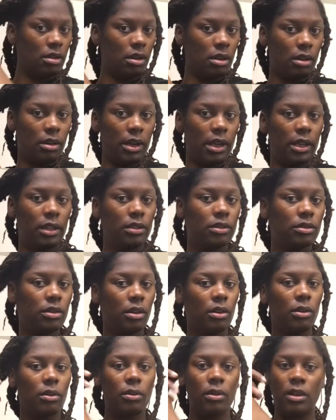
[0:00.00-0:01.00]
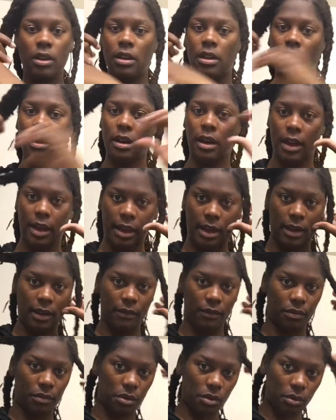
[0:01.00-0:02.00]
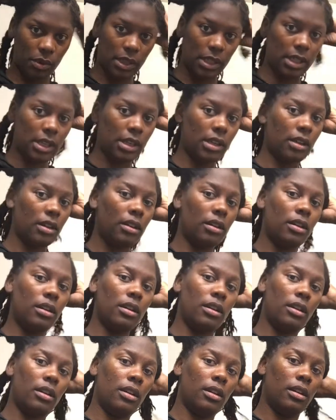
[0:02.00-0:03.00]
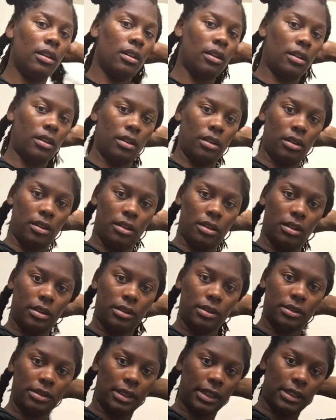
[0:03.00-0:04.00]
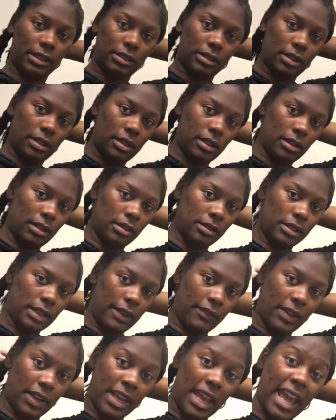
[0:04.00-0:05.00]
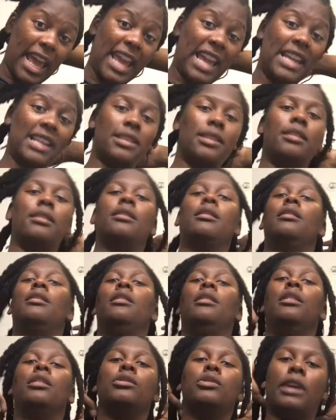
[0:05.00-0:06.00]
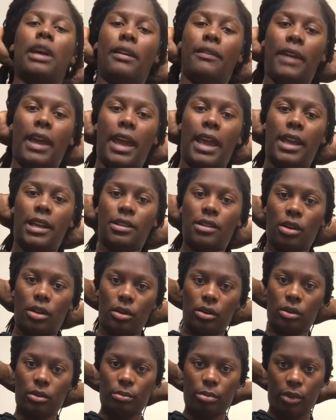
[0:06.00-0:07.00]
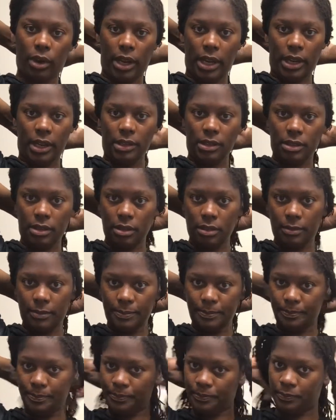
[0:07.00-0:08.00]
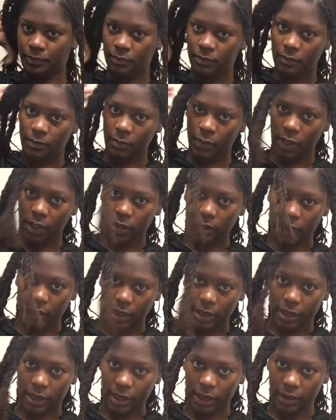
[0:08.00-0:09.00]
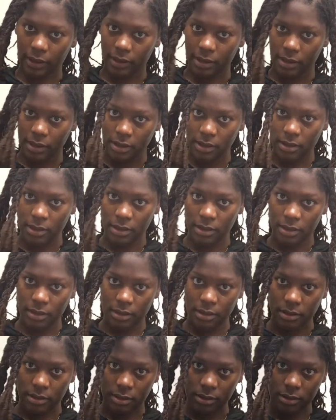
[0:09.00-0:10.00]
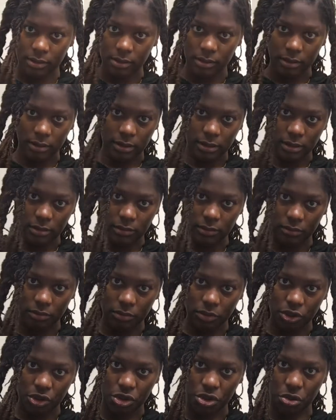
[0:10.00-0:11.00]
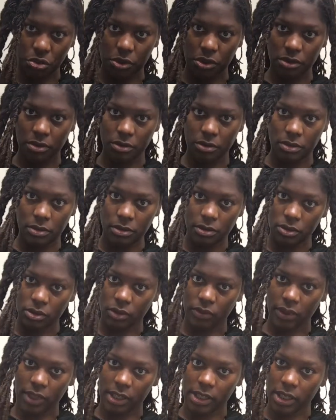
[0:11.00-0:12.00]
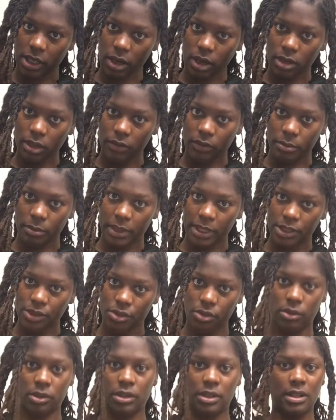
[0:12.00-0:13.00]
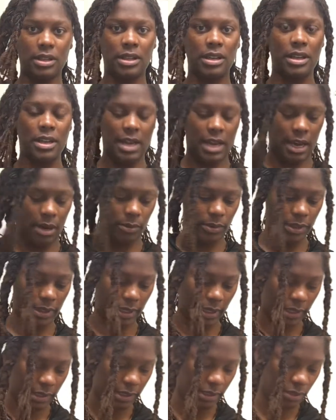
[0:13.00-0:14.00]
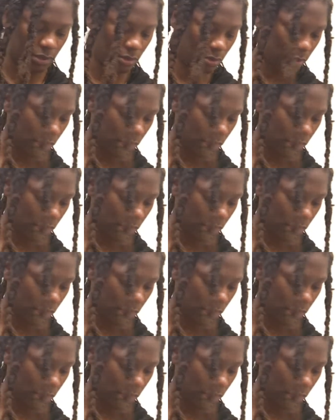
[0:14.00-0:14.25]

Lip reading: All right, so I have 3, 6, 7, 8. So I have 8 total braids. Look at that guy. See, it's short. So if I cut all of them that short, I wouldn't like that too